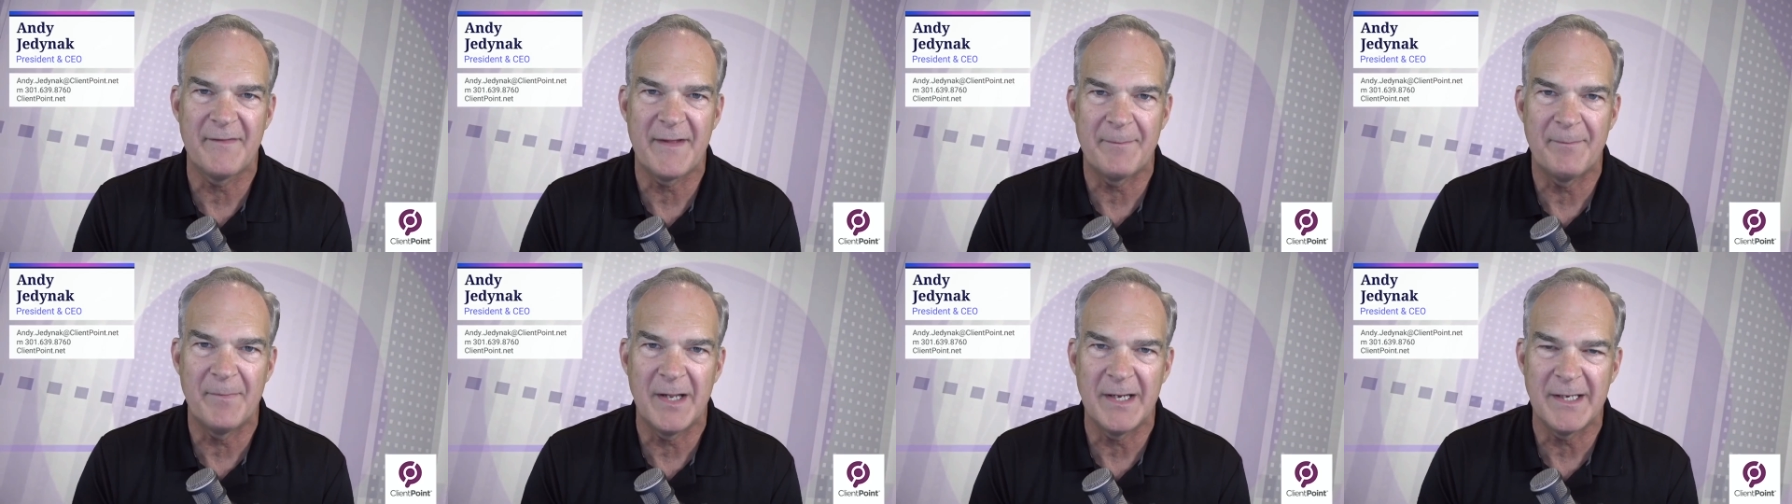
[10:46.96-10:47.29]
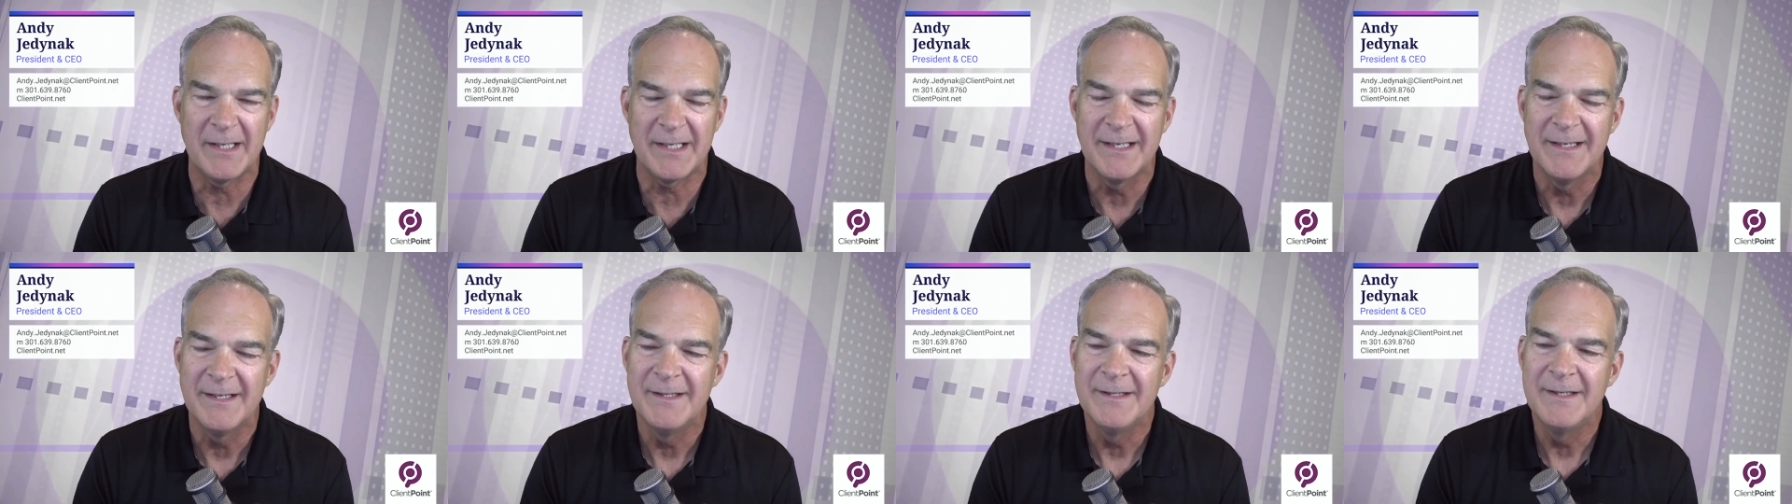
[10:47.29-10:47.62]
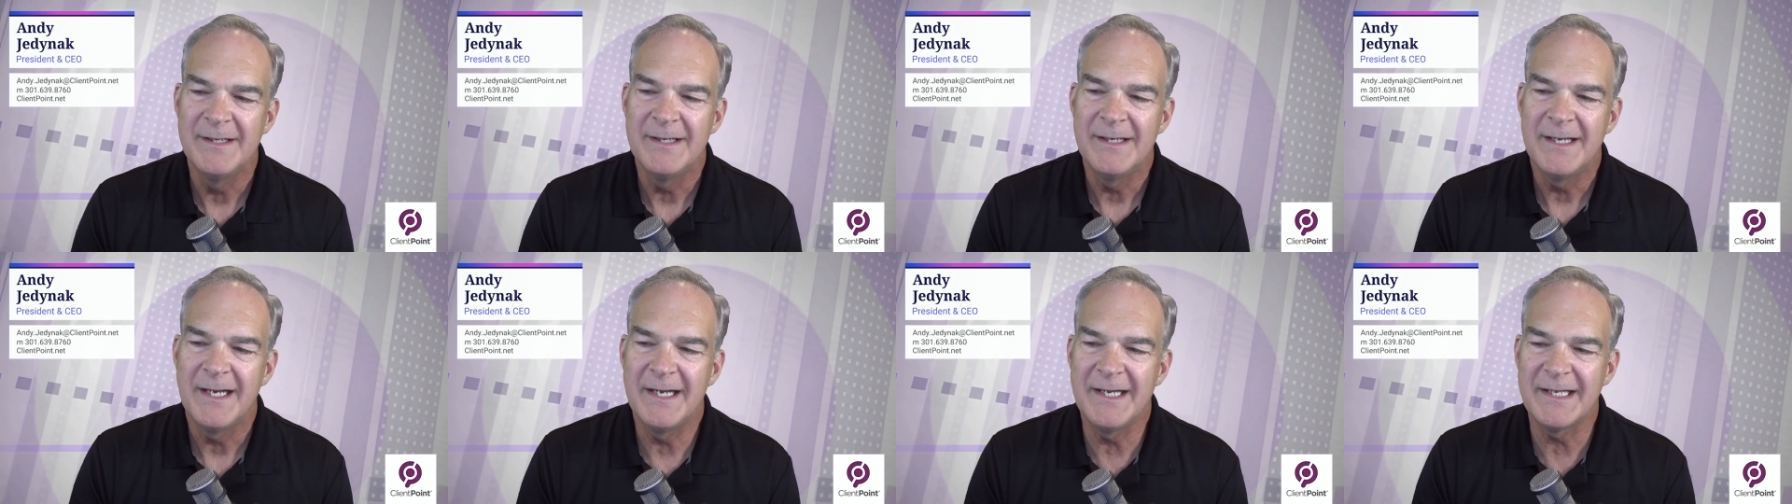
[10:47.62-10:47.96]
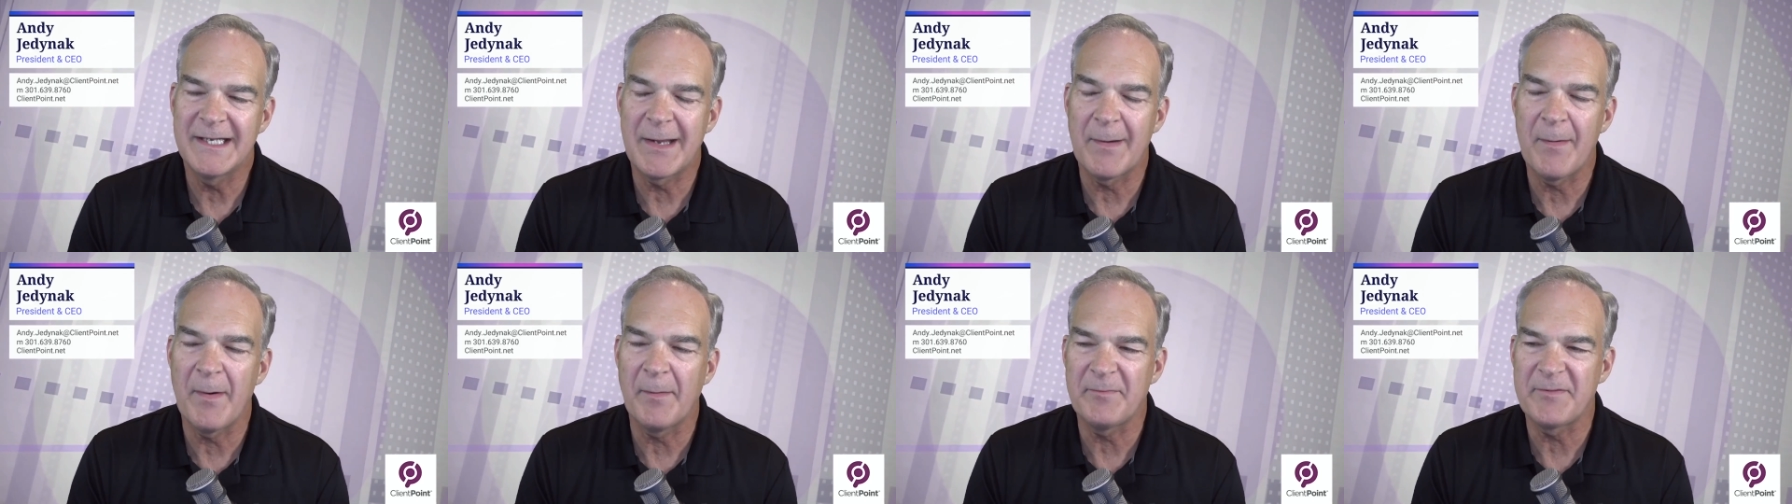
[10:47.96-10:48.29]
that money? And he
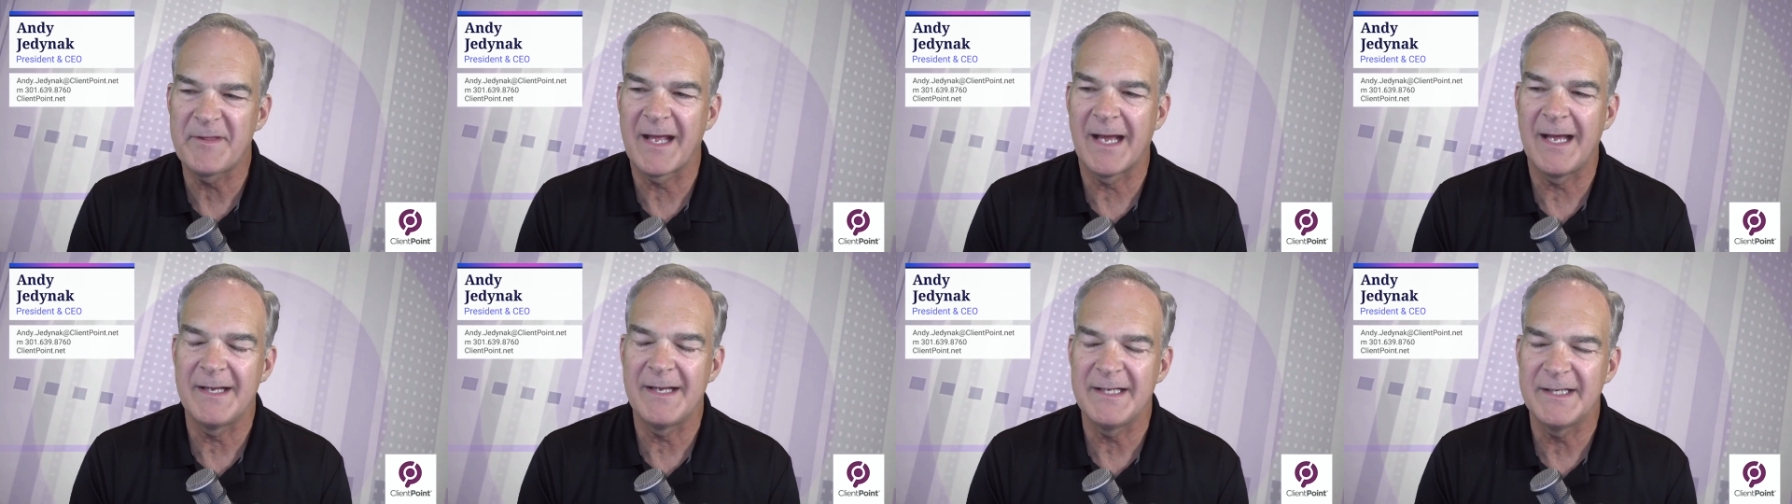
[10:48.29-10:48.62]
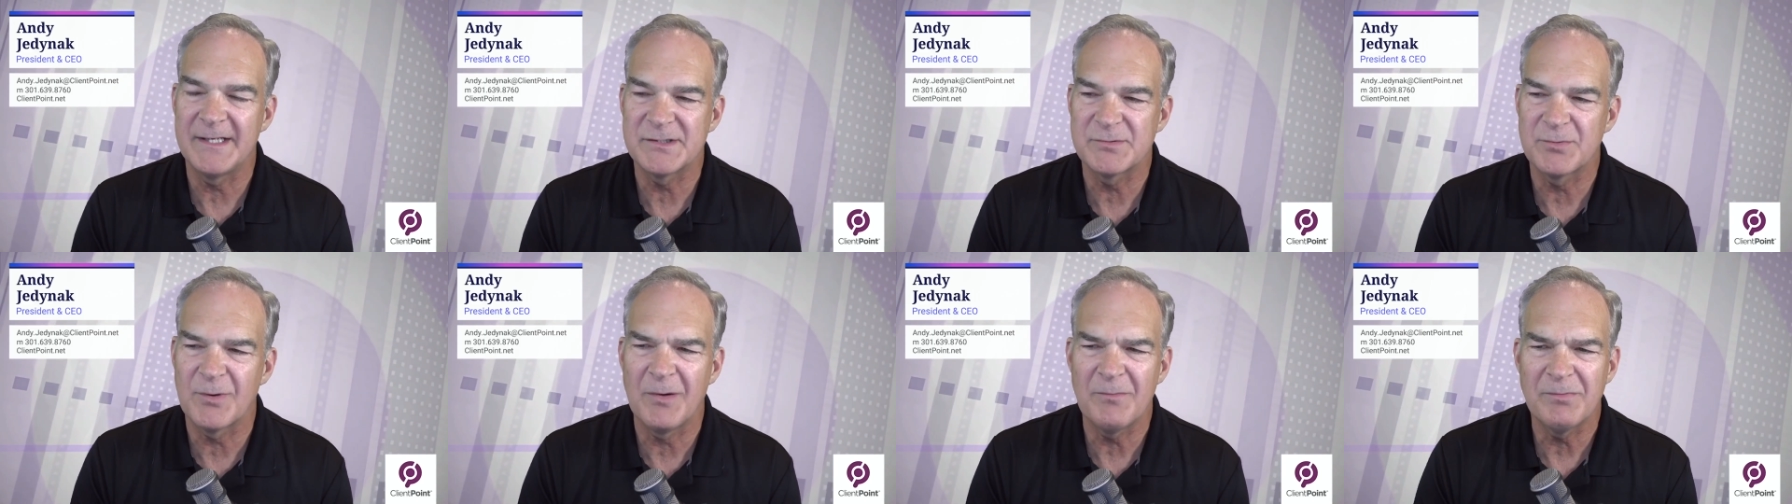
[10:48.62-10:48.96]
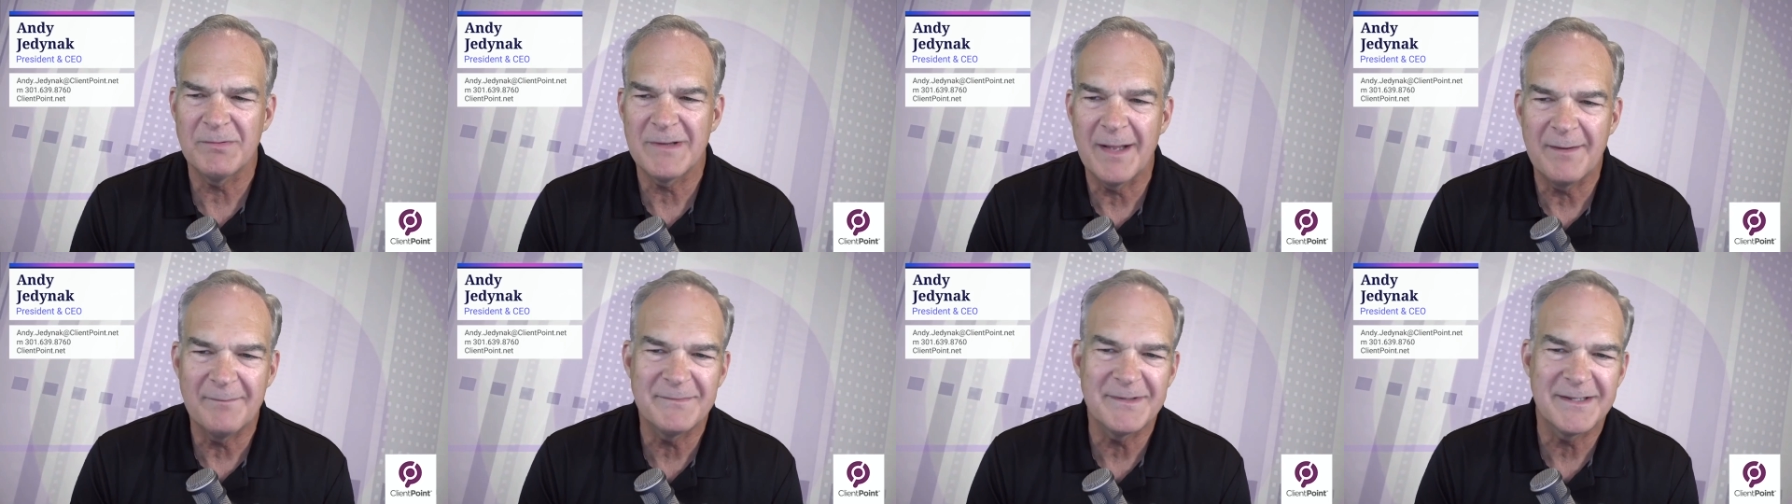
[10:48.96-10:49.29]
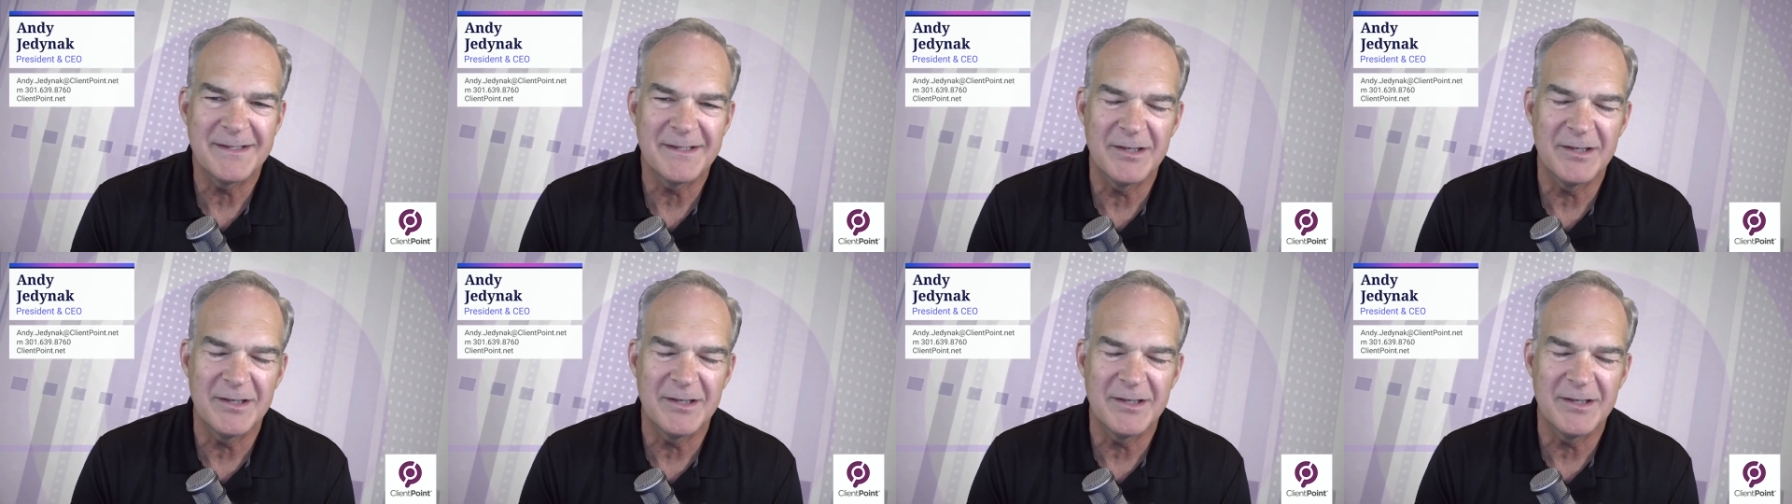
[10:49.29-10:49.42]
came up with the idea as well,